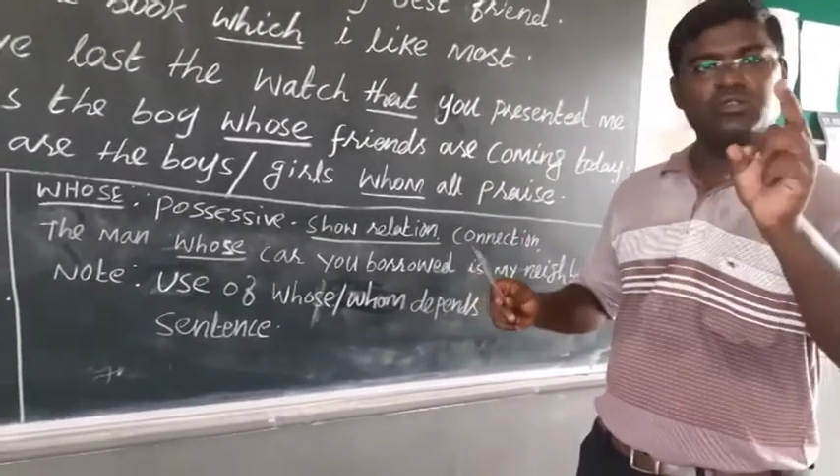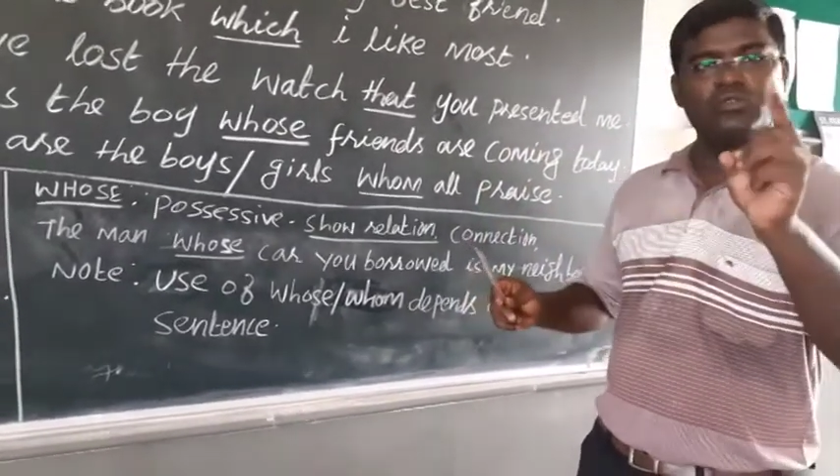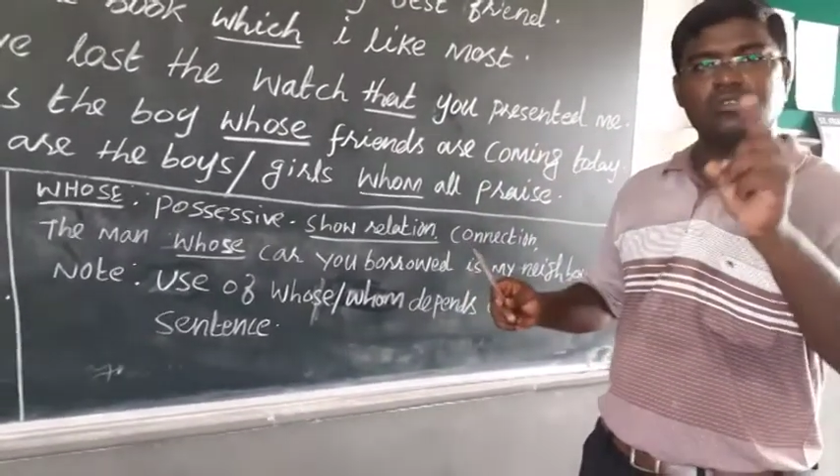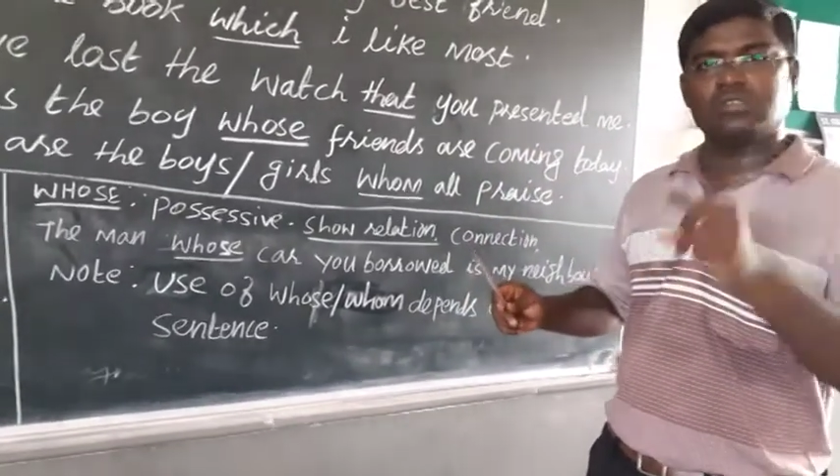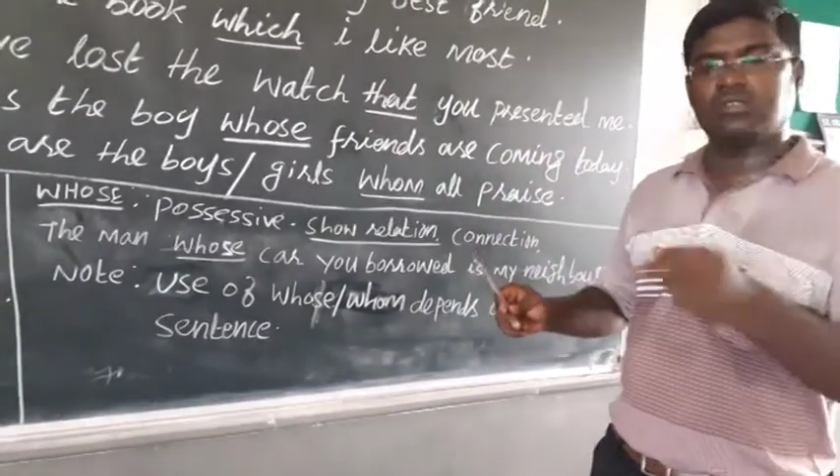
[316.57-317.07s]

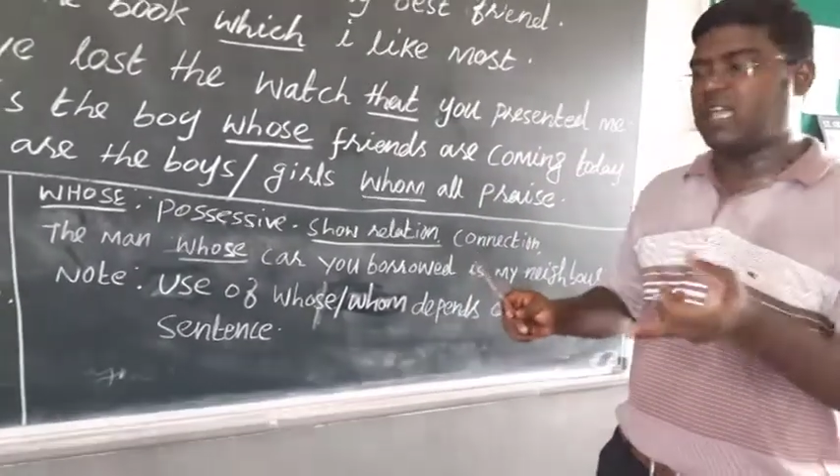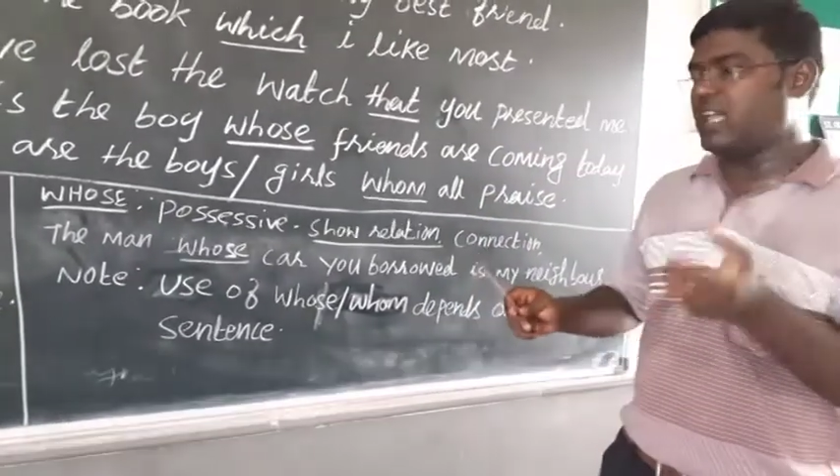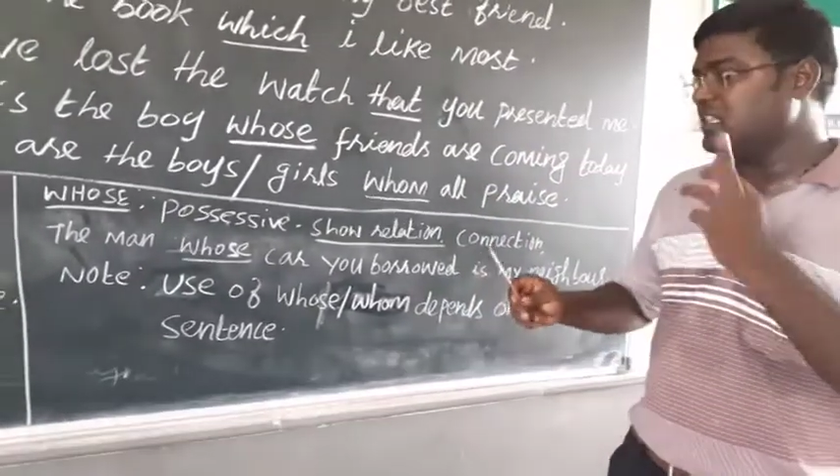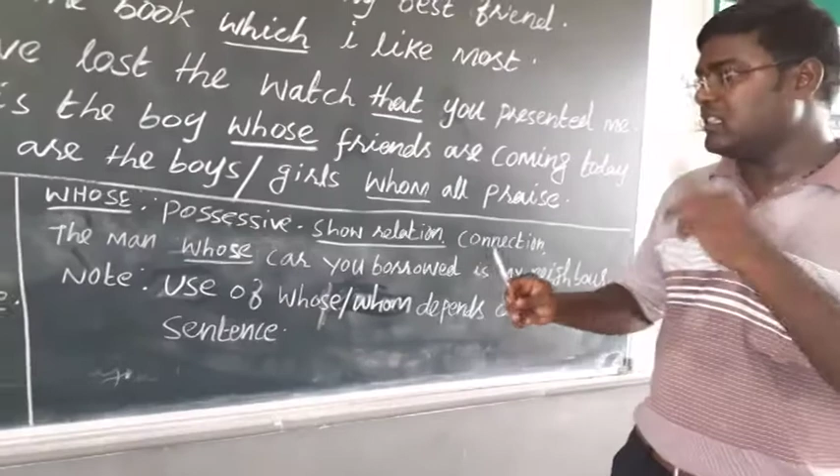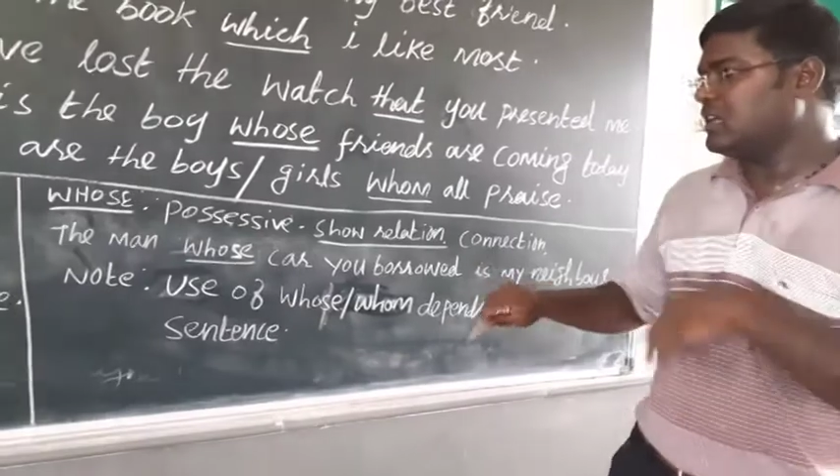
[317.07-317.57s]
use
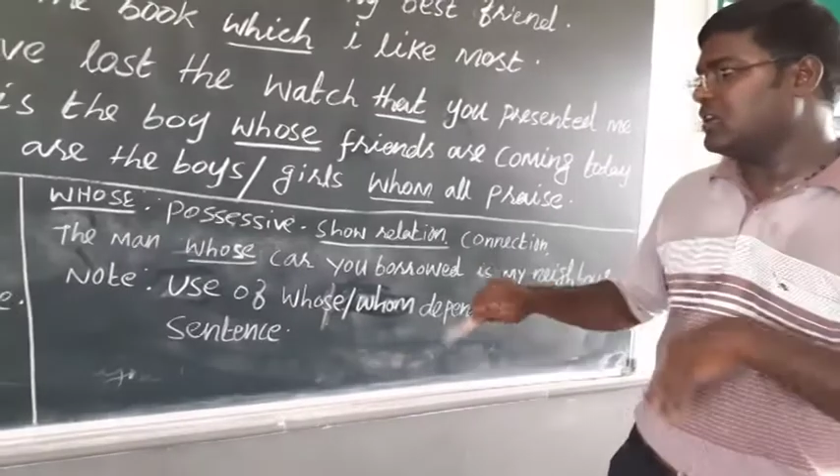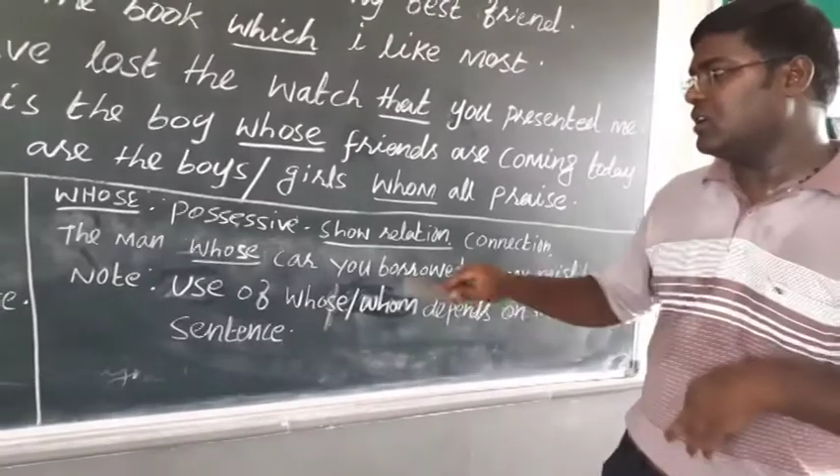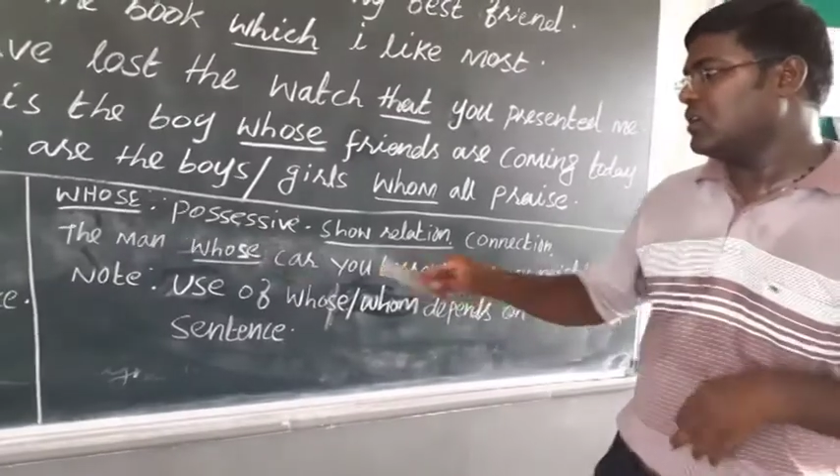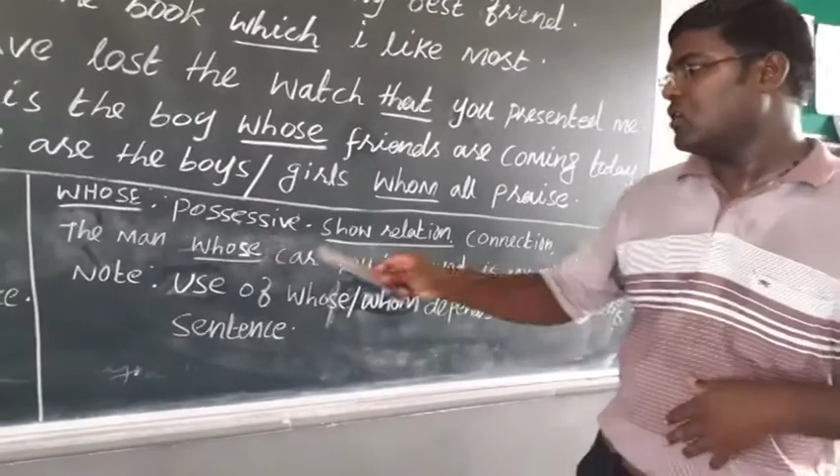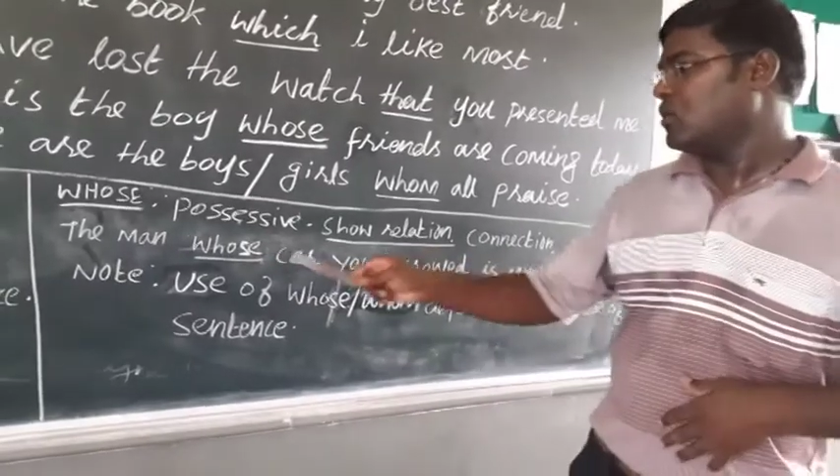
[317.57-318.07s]

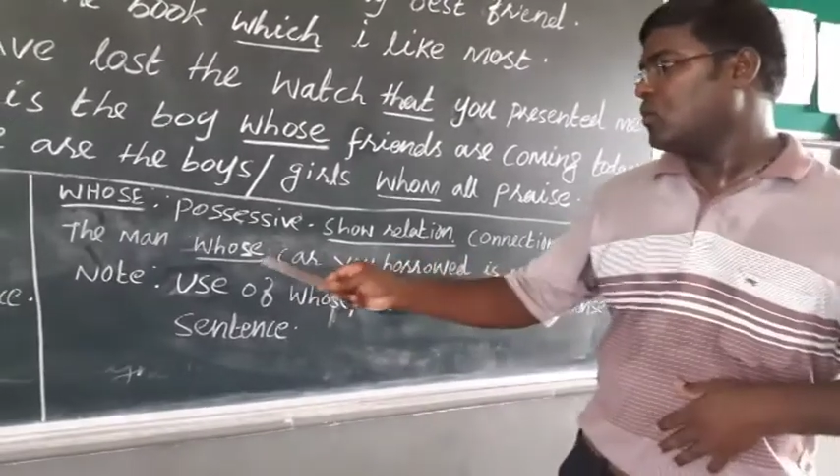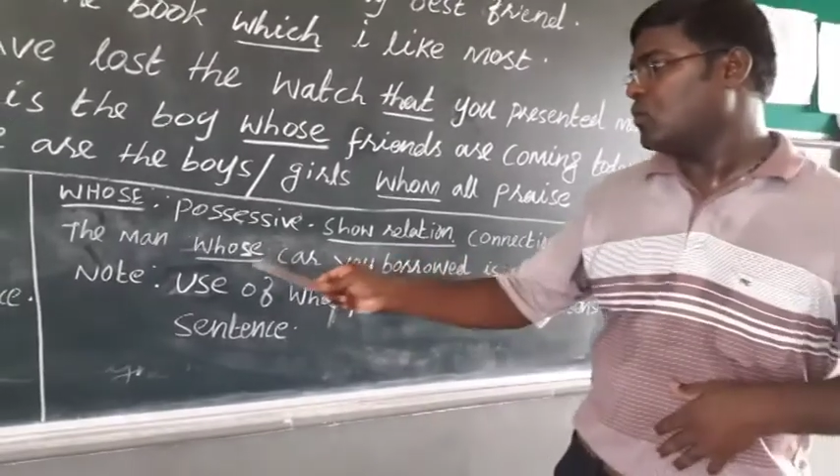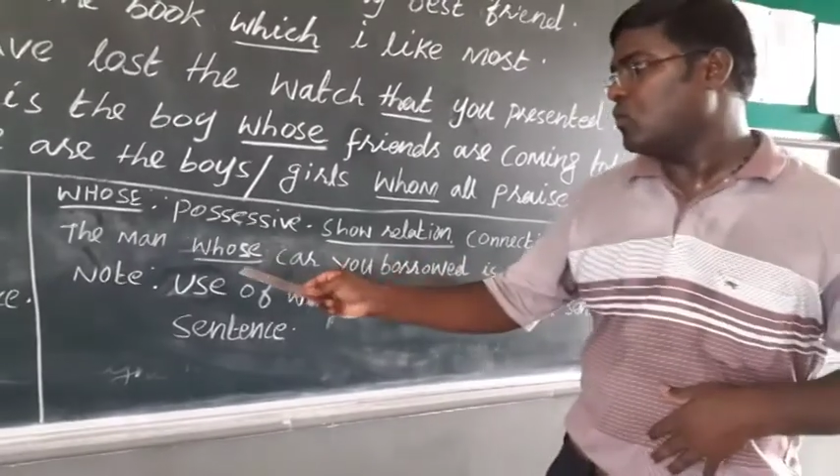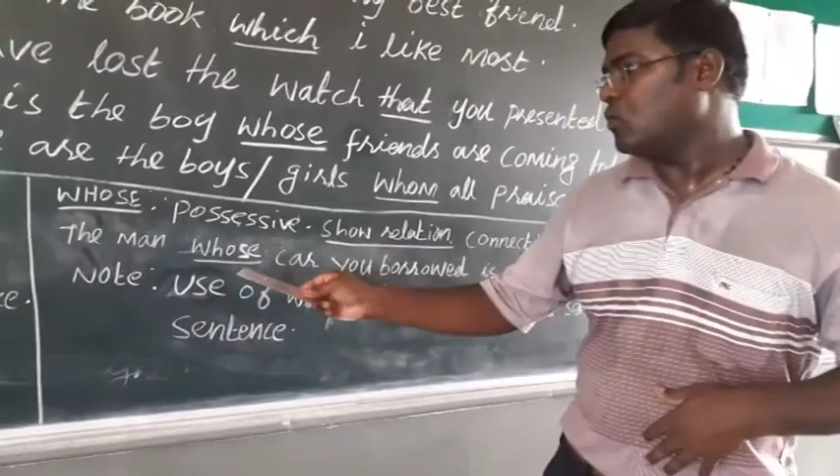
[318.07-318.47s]
either